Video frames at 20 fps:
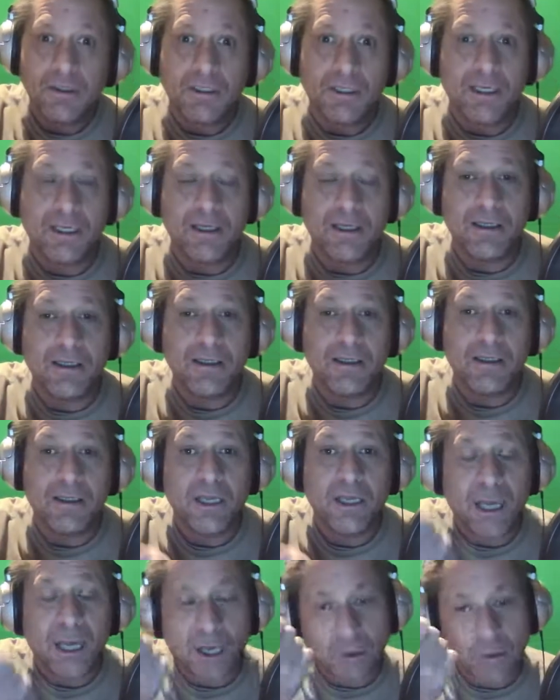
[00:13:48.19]
Okay.
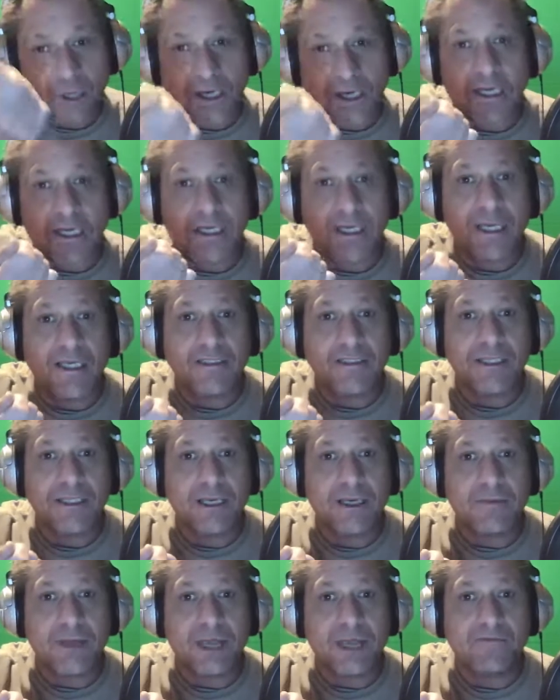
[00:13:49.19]
I recognize that
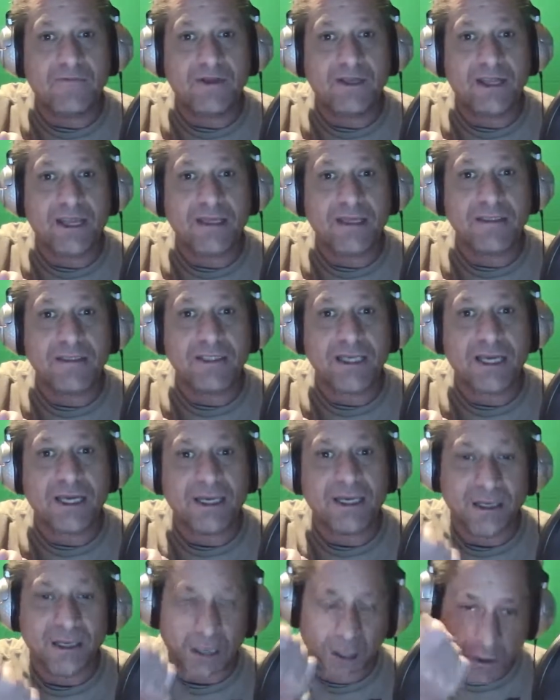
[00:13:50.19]
I'm having
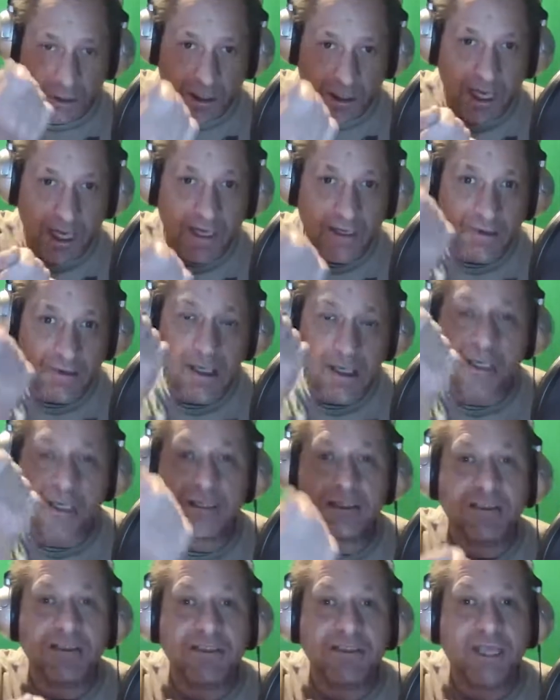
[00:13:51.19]
anxiety. Okay.
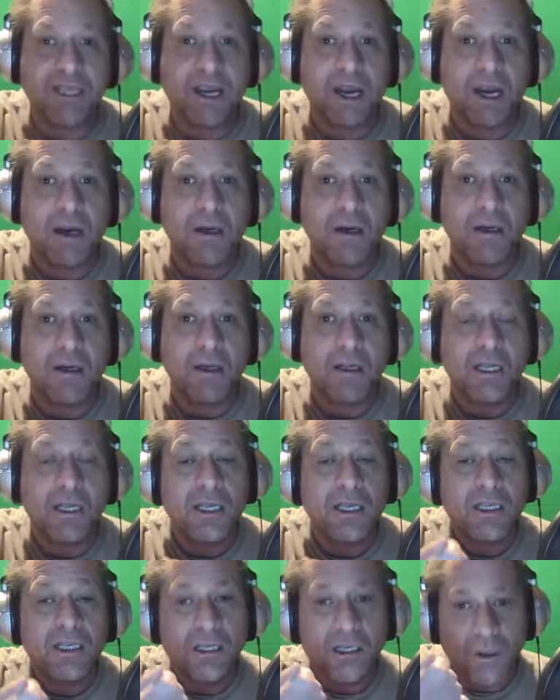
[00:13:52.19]
It's there.
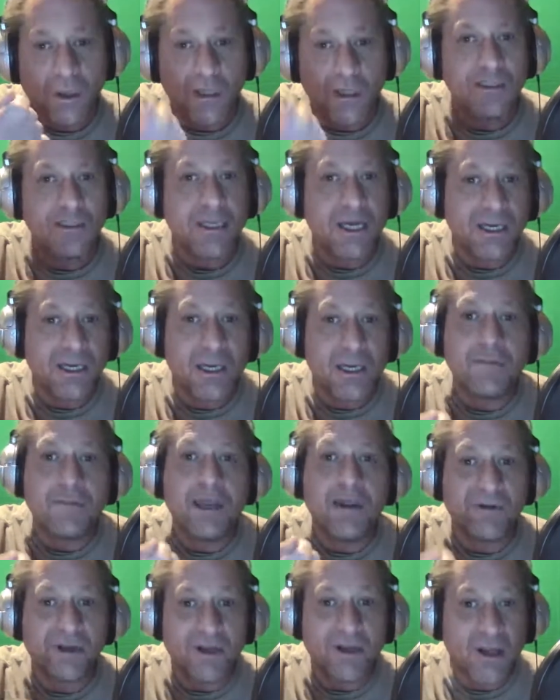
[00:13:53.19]
You know what, Doc? I'm
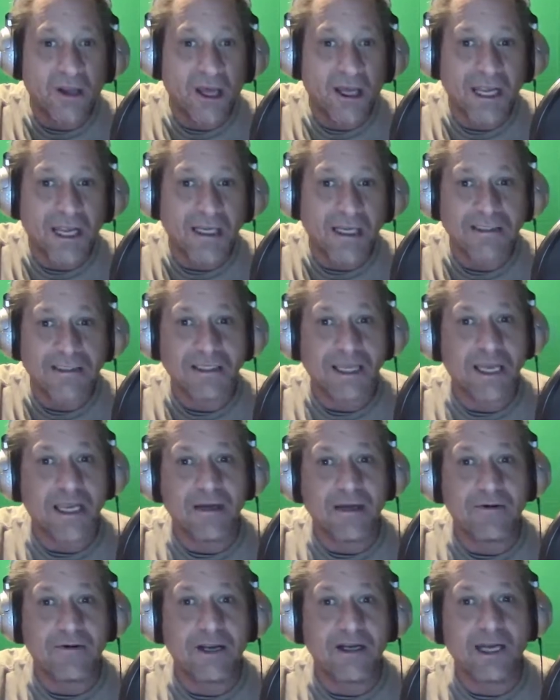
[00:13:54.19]
having a lot of
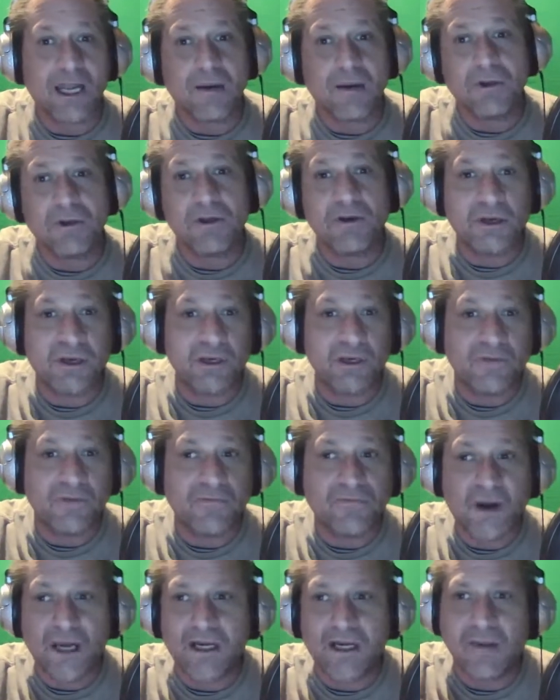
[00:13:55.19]
anxiety right now, but you're going to
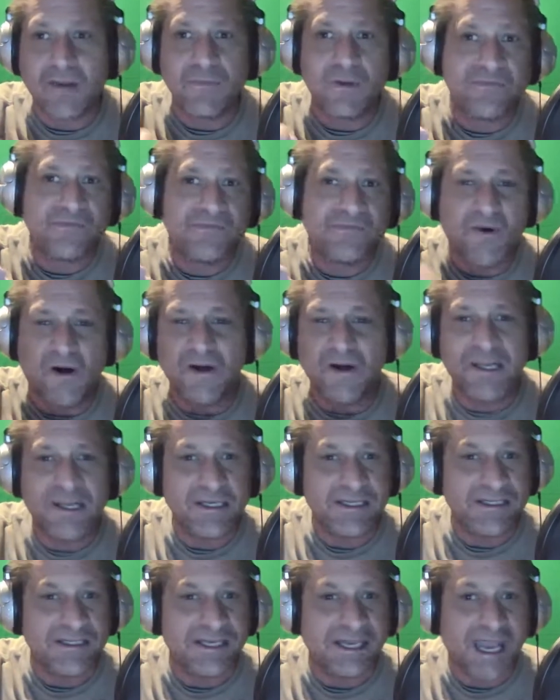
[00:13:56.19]
find I'm the
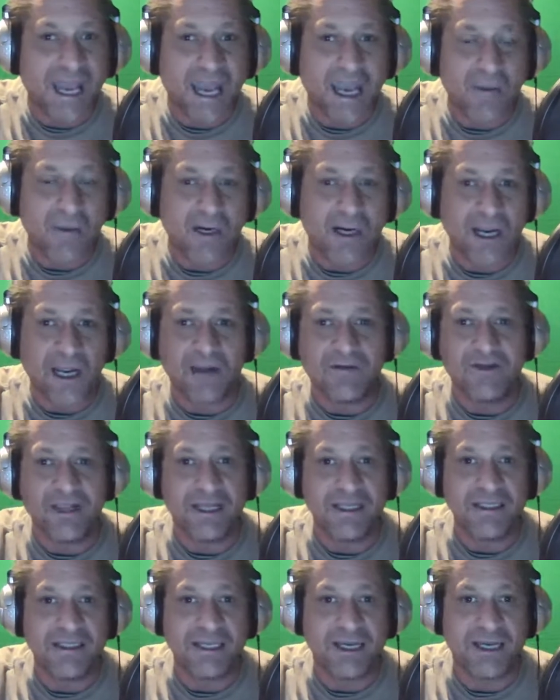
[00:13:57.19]
funniest guy when I have
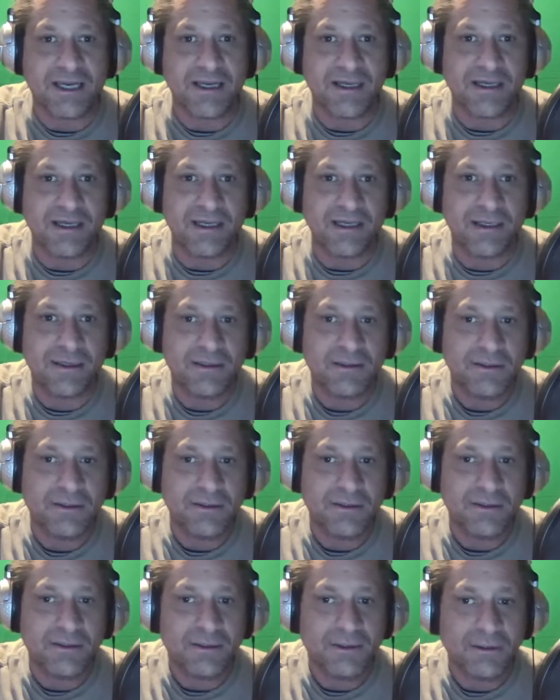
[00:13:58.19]
anxiety.
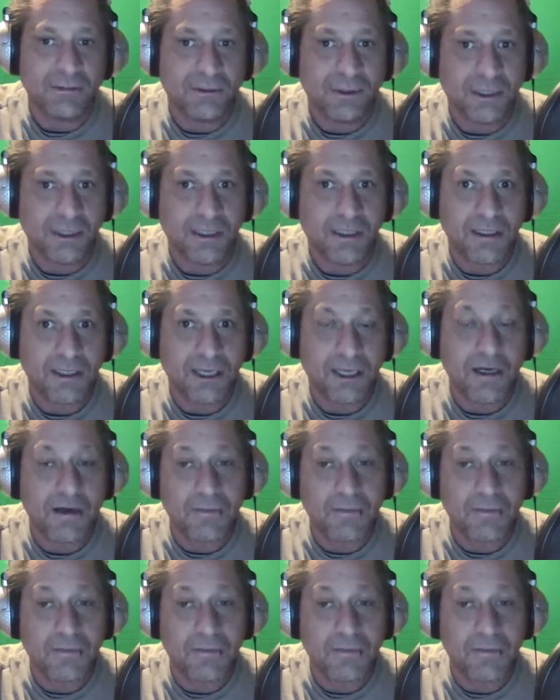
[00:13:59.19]
All right.